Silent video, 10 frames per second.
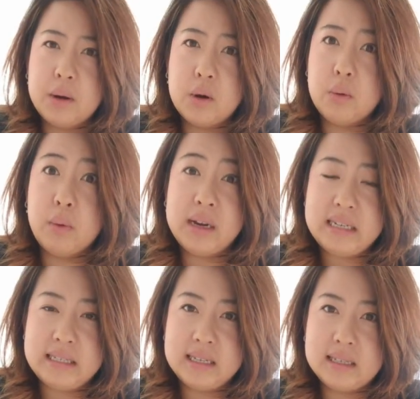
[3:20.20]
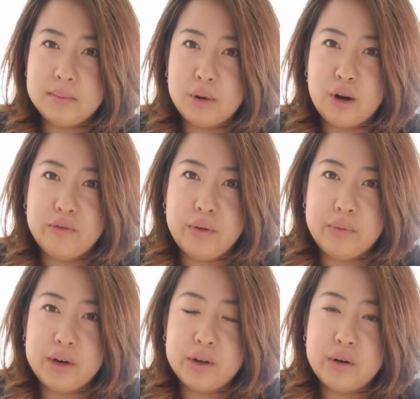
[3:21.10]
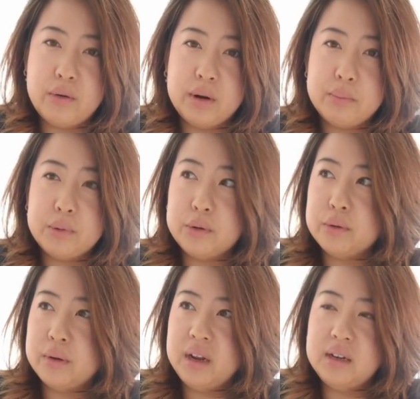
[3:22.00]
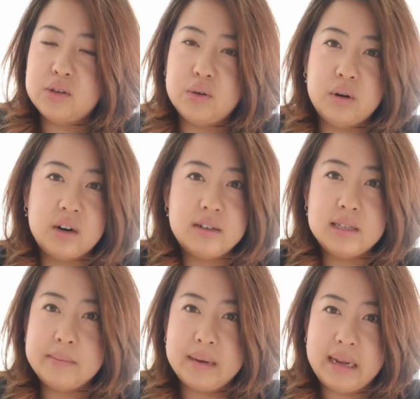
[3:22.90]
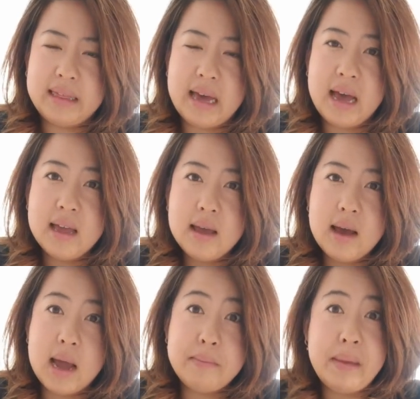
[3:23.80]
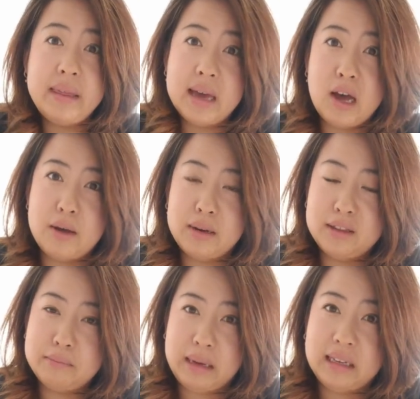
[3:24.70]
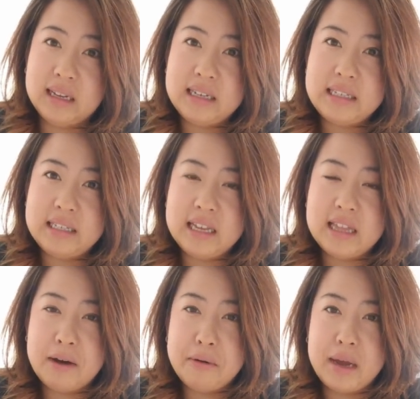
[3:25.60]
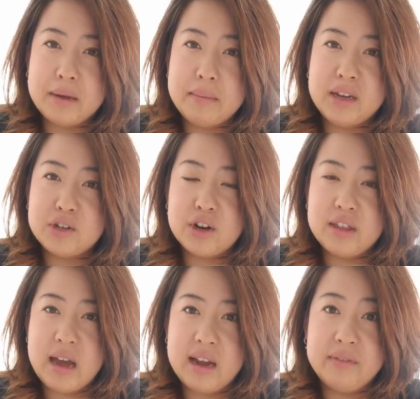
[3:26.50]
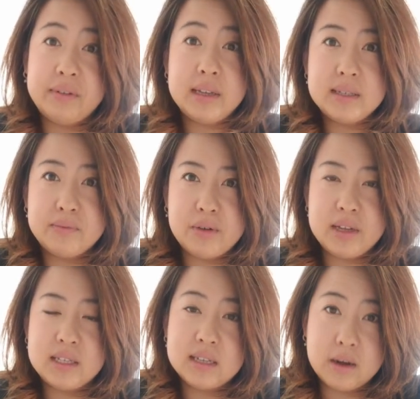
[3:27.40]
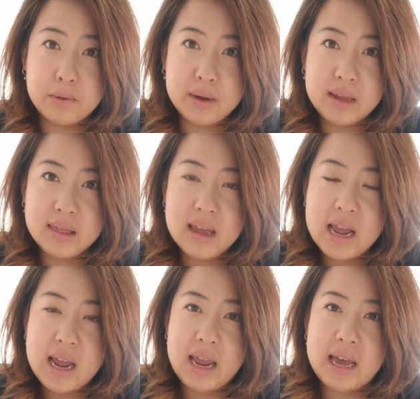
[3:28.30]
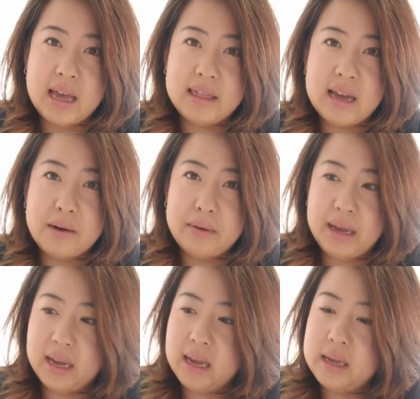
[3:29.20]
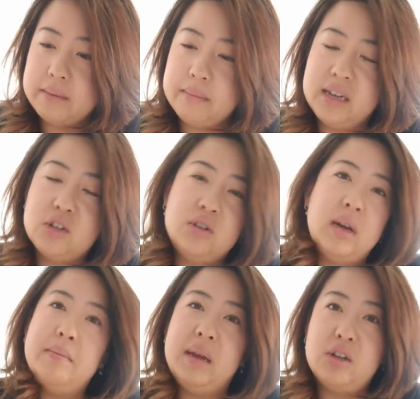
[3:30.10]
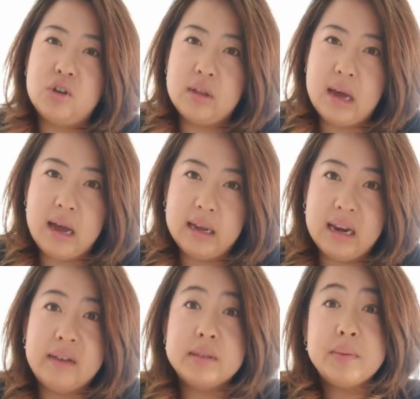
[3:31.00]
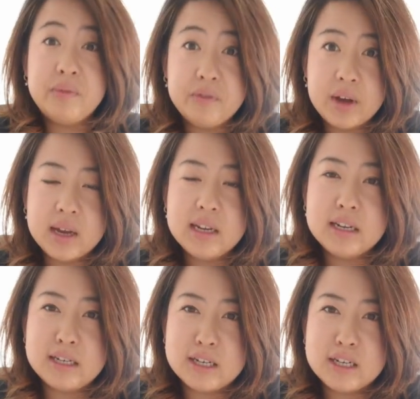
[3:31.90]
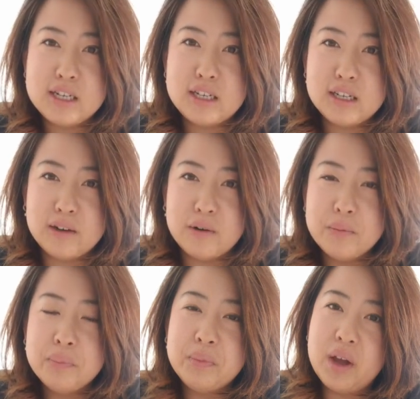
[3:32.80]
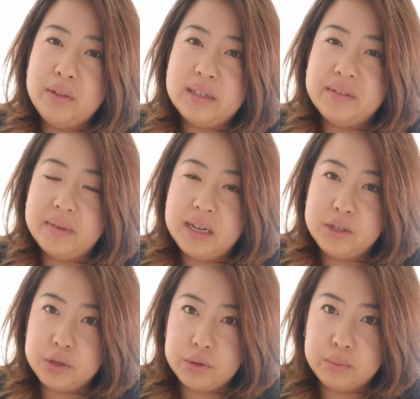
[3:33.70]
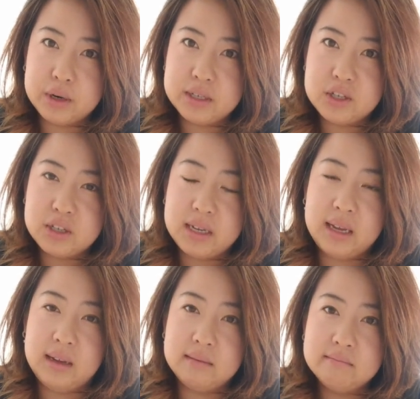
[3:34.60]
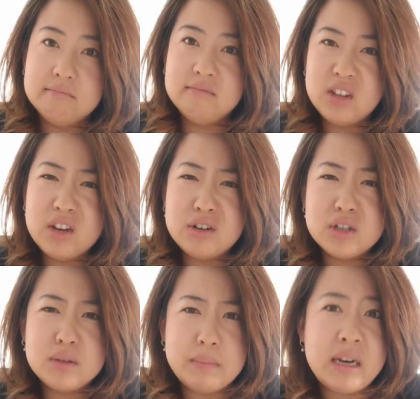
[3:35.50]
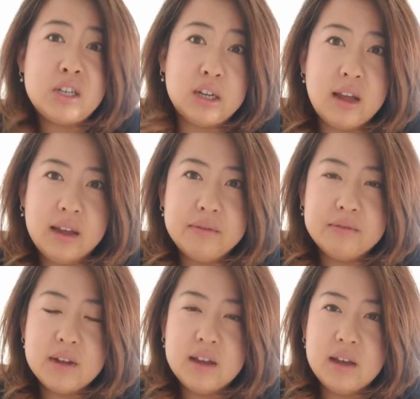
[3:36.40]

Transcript: go wine tasting somewhere, if I wanted to go on a brewery tour or something like that, I make that on my list, and that way I can make sure that I can find some friends to go with, and that way I make sure that I can have some fun in addition to all the stuff that I do where it's taking, you know, just managing life.